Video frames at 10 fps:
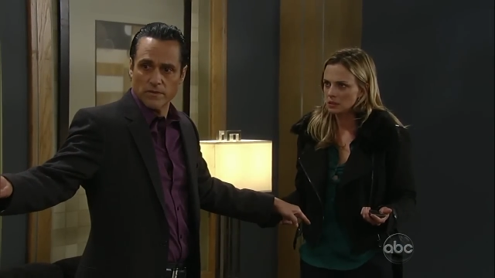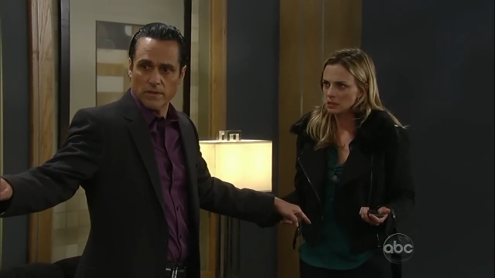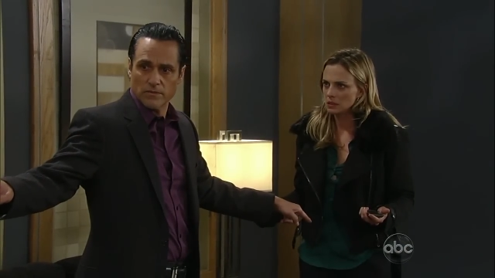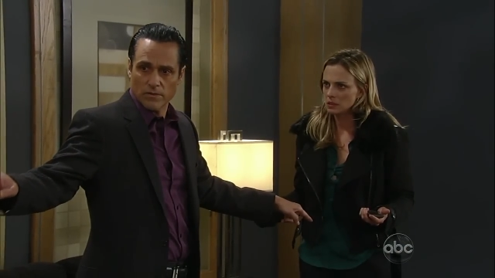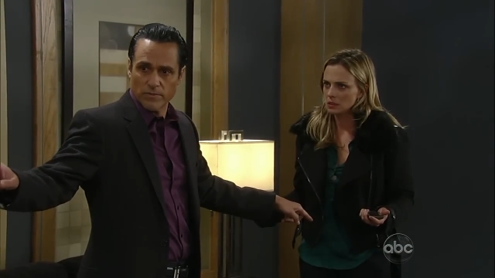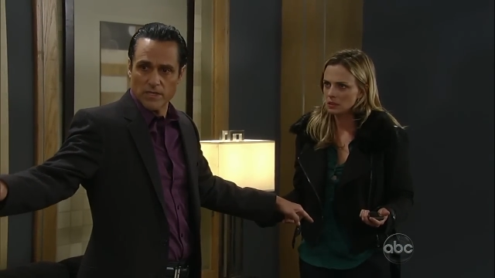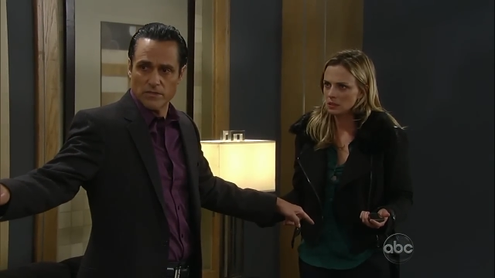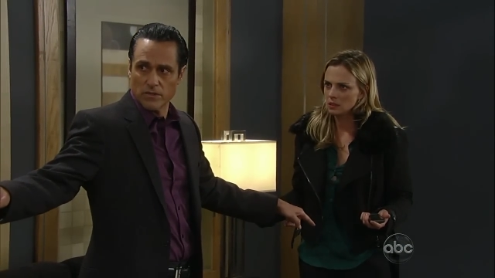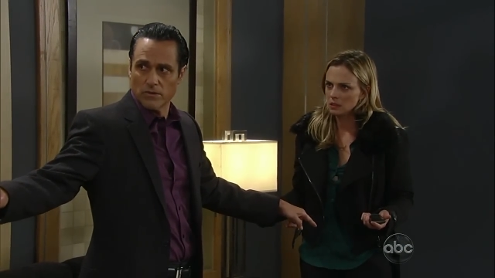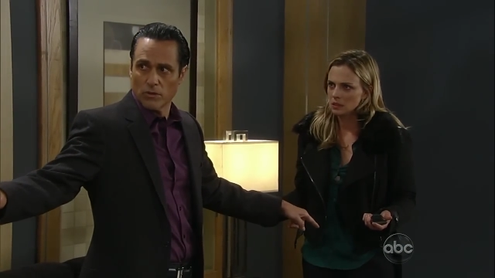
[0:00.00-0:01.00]
Speaker 1: is innocent, and
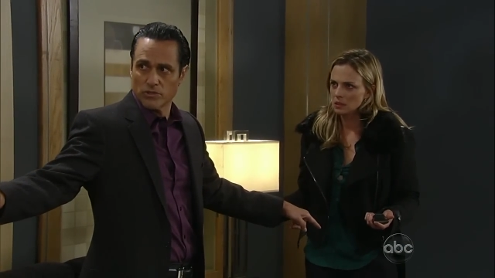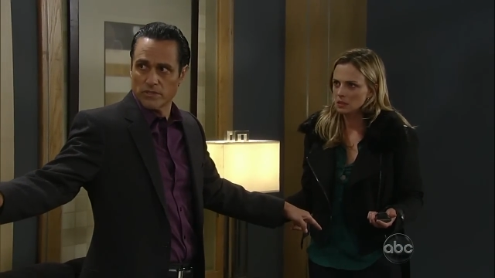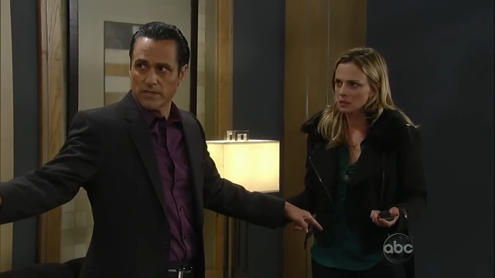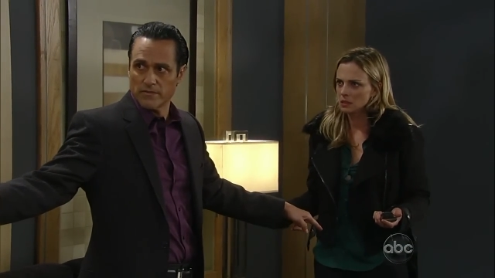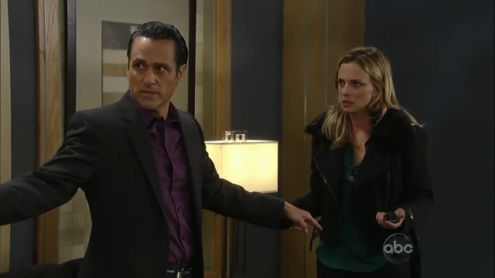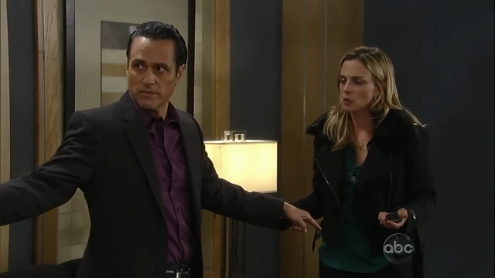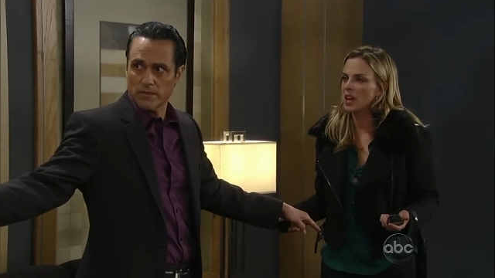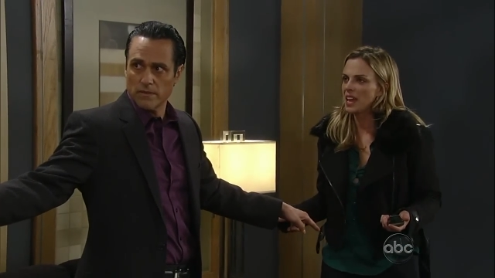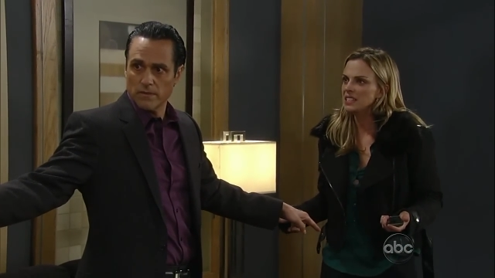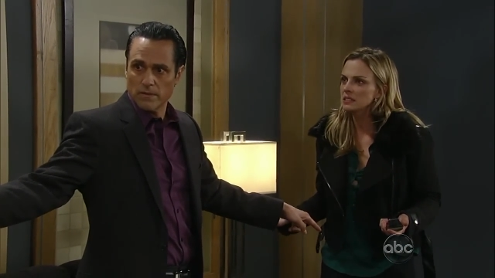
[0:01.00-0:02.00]
someday she's going to know she's
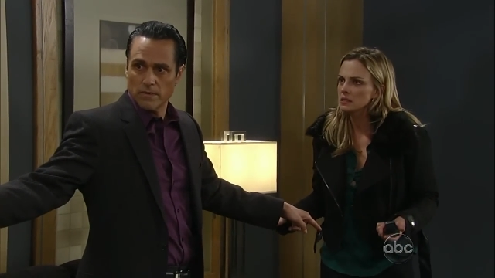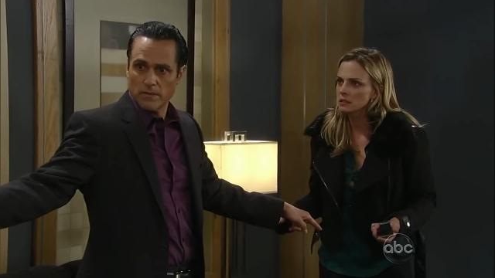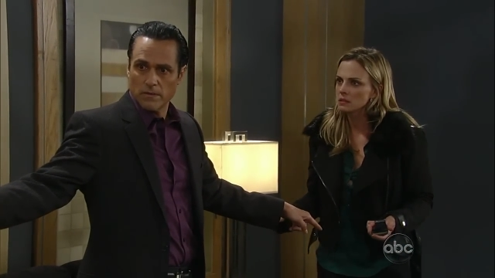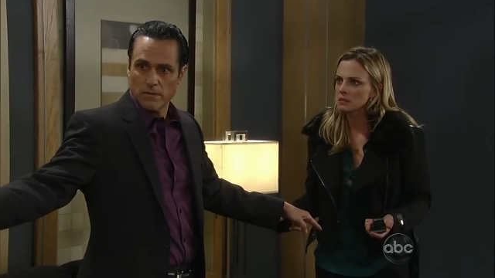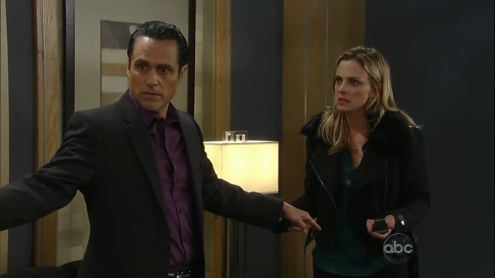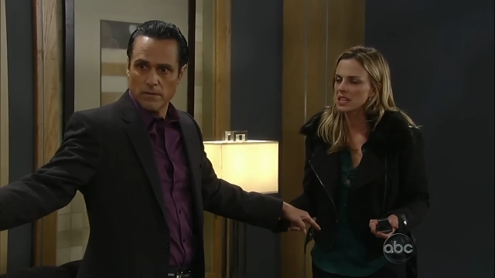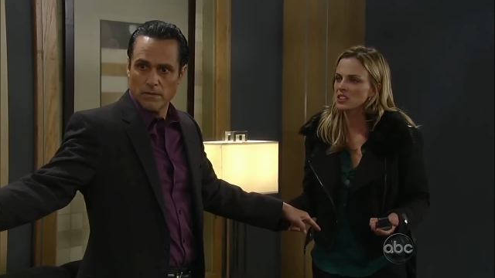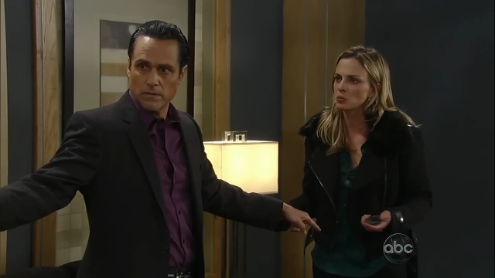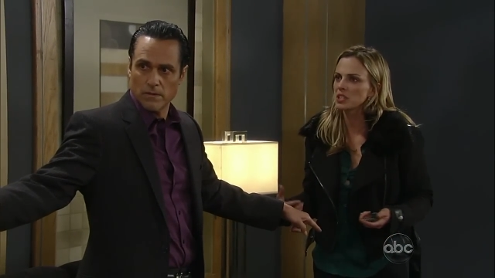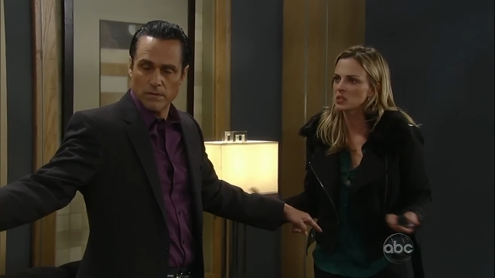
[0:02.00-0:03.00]
innocent.
Speaker 2: Okay,
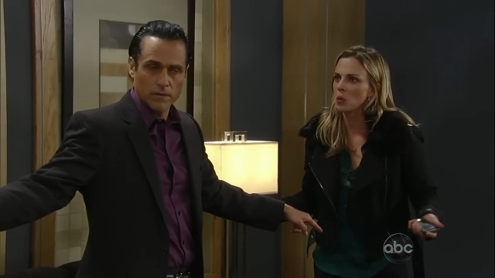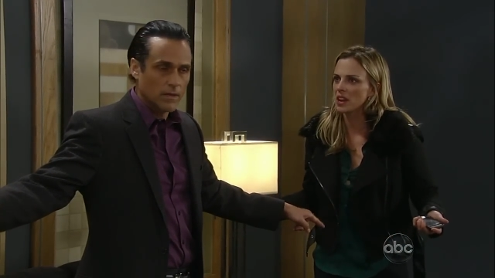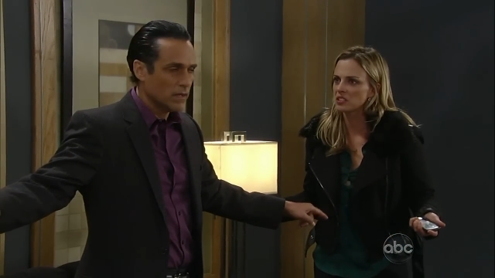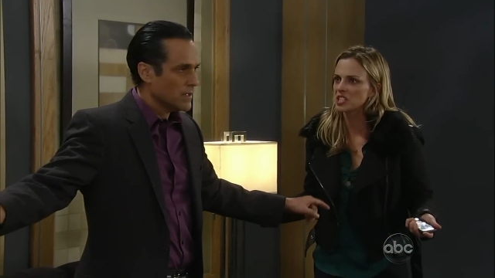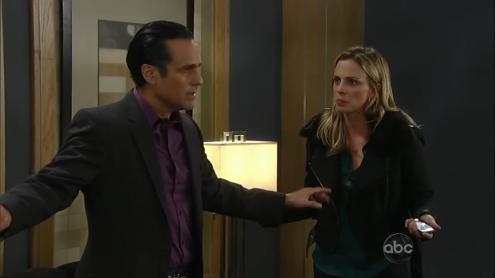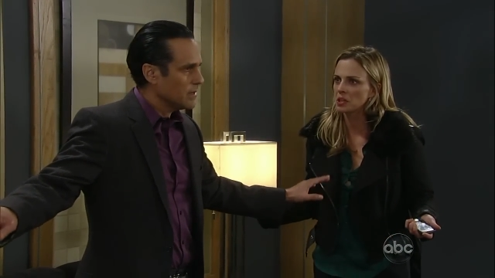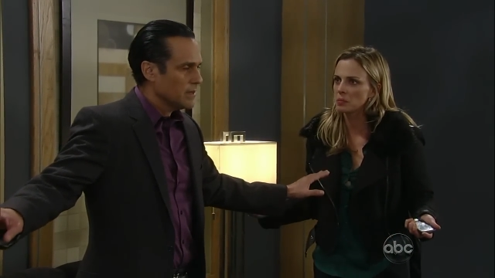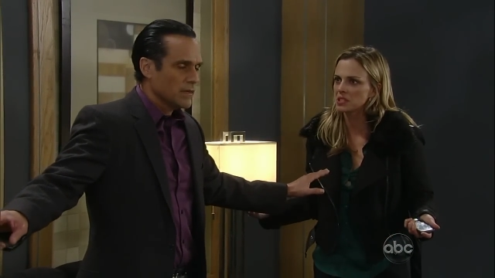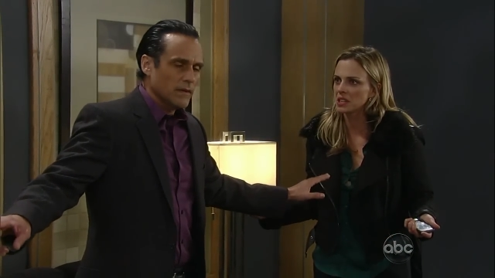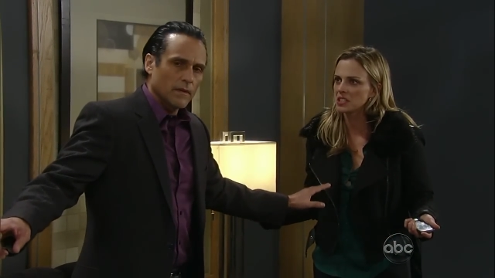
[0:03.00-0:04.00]
Is that the reason why you're
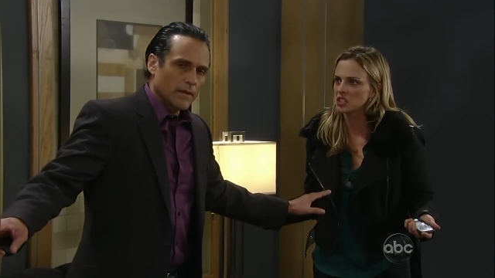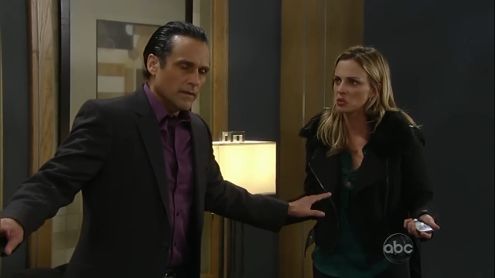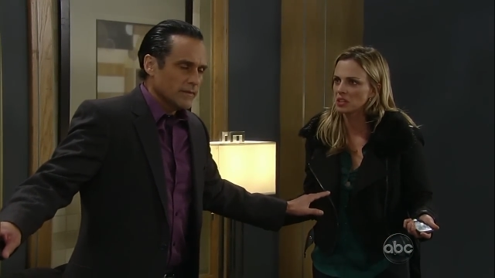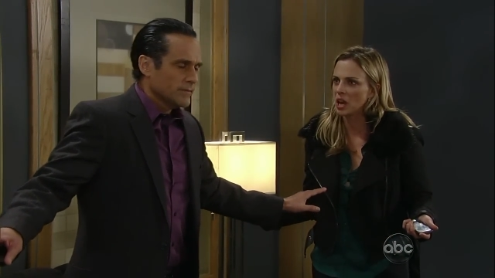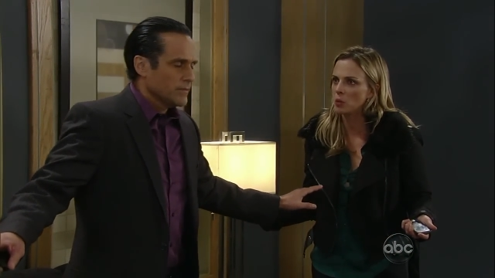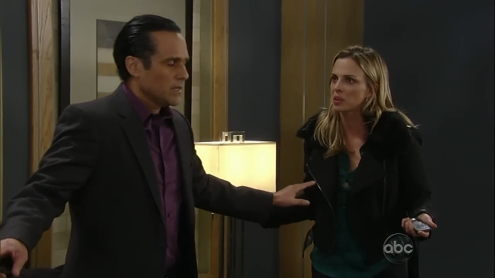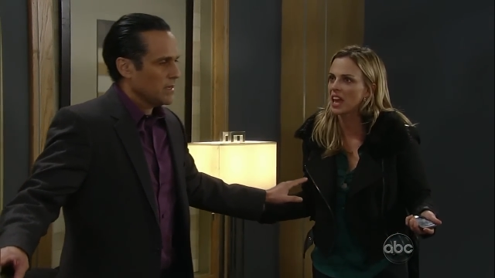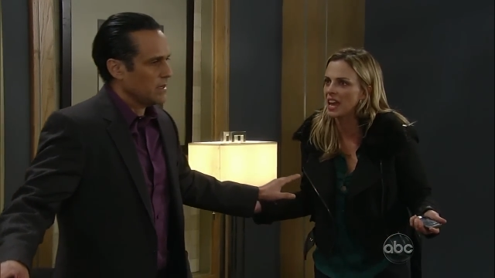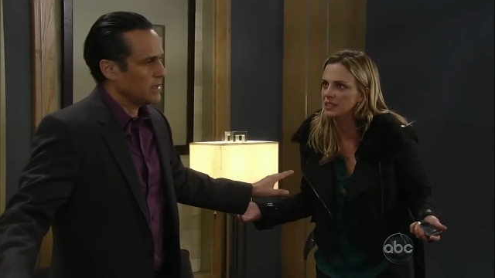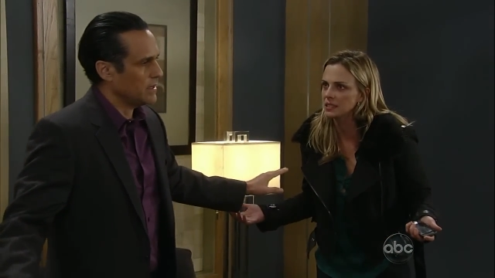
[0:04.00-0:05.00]
stepping up, Sonny, so you can
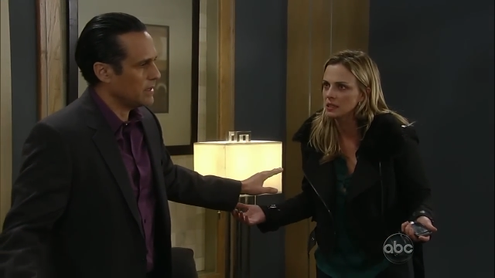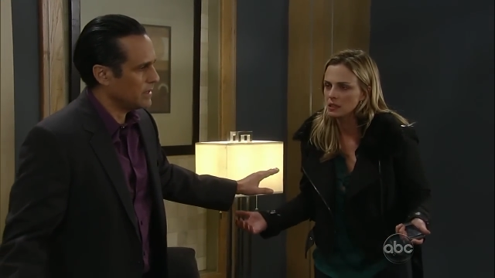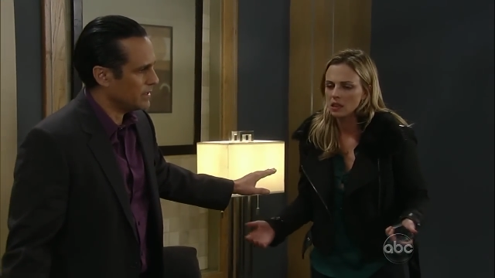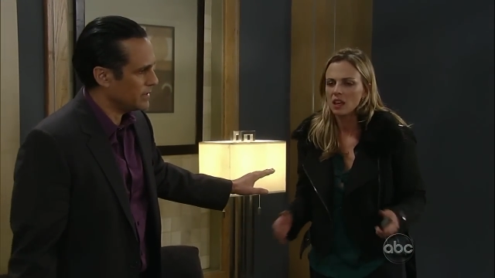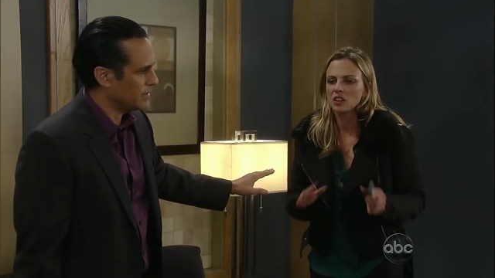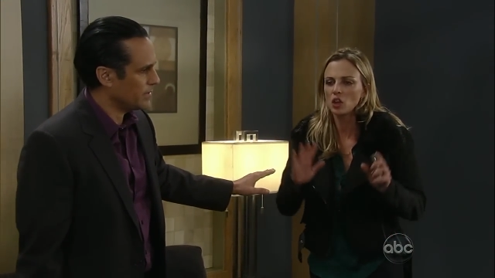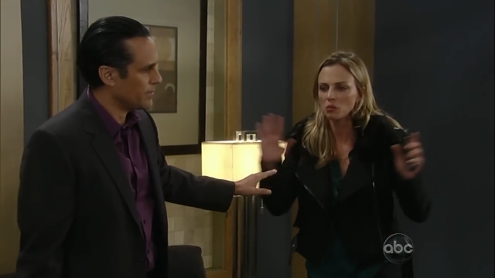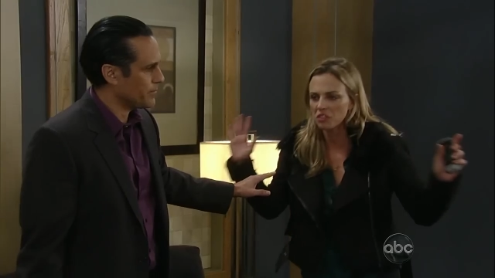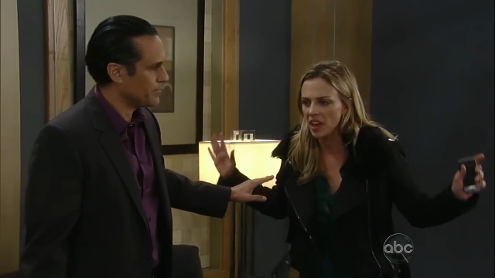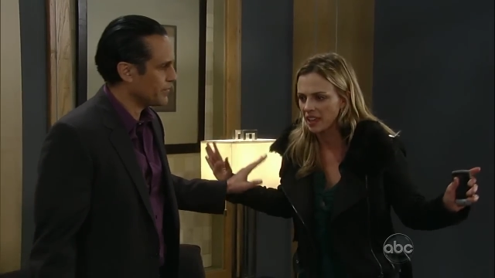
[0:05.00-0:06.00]
help Kate?
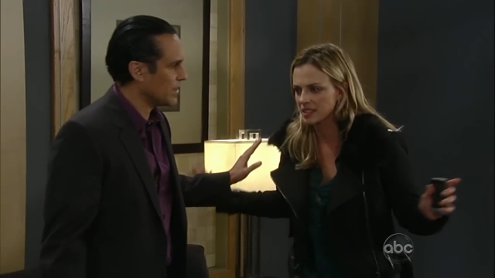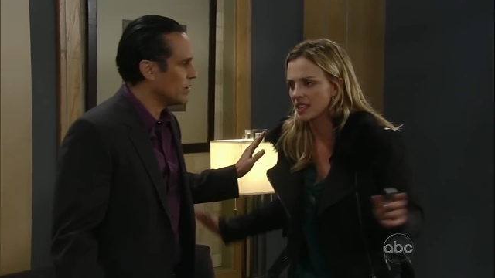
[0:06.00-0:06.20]
No